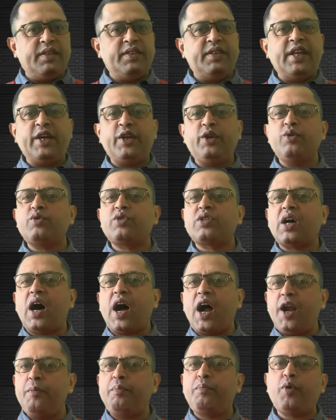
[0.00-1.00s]
They use
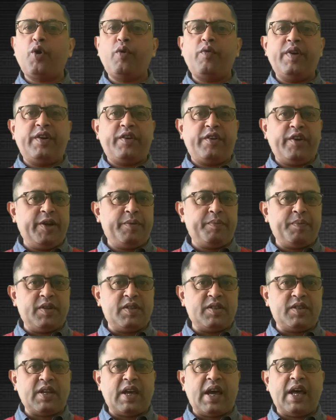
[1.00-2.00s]
unproven
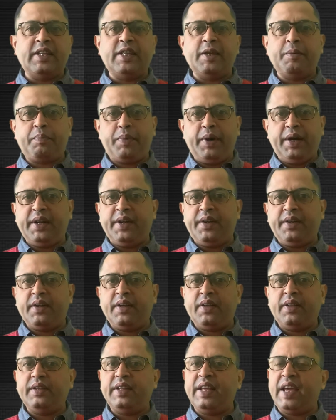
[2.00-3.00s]
treatments and they pretend
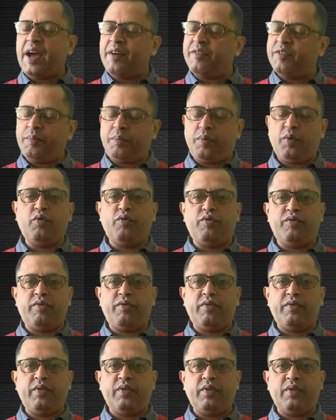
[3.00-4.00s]
they have the
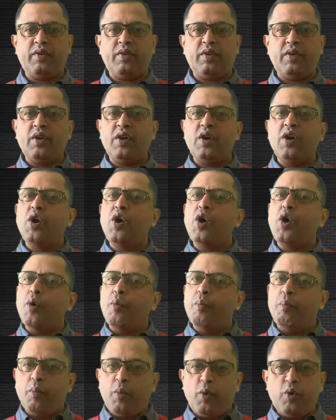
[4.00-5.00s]
proof.
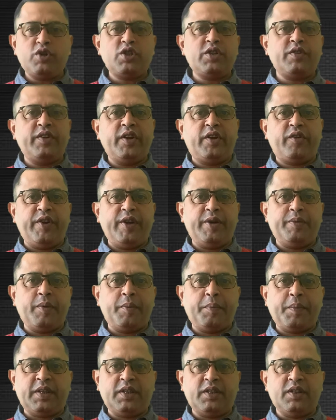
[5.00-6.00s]
Most of the
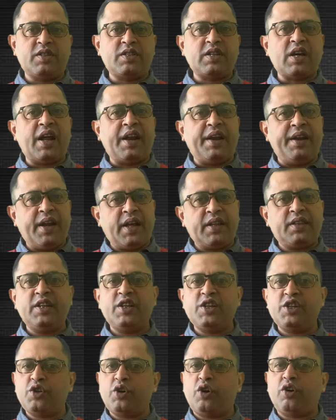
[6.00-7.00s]
treatment methods are
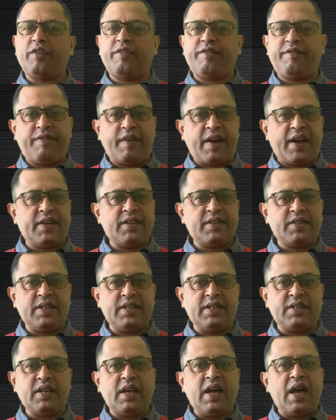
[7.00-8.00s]
nothing short of
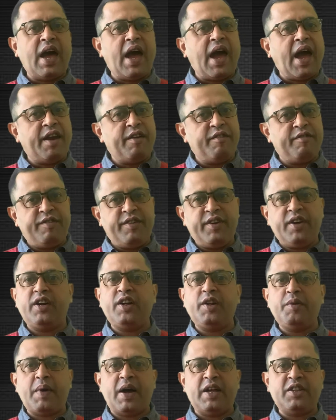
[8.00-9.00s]
fantasies and weird
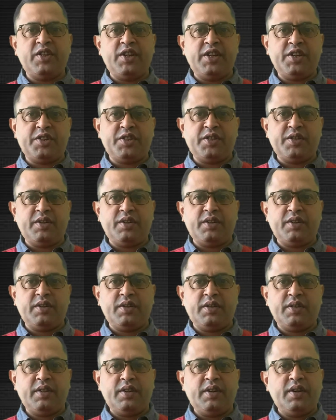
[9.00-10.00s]
imagination.
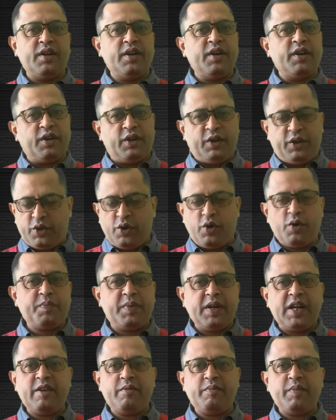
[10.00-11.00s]
You don't
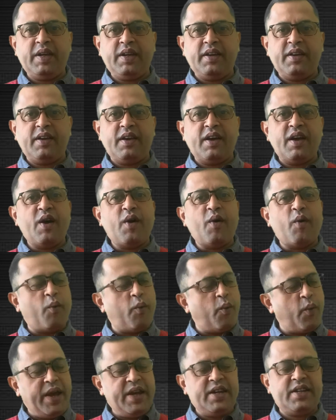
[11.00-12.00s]
believe me?
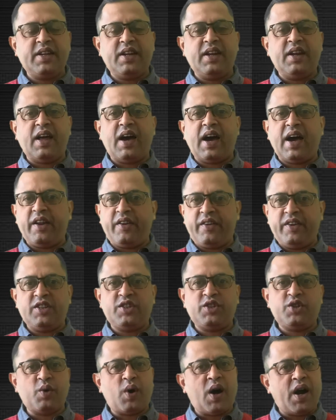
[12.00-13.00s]
Wait till I
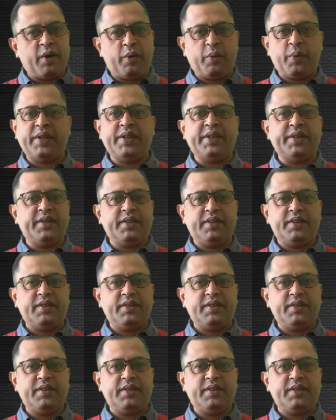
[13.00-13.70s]
reach to Ayurveda.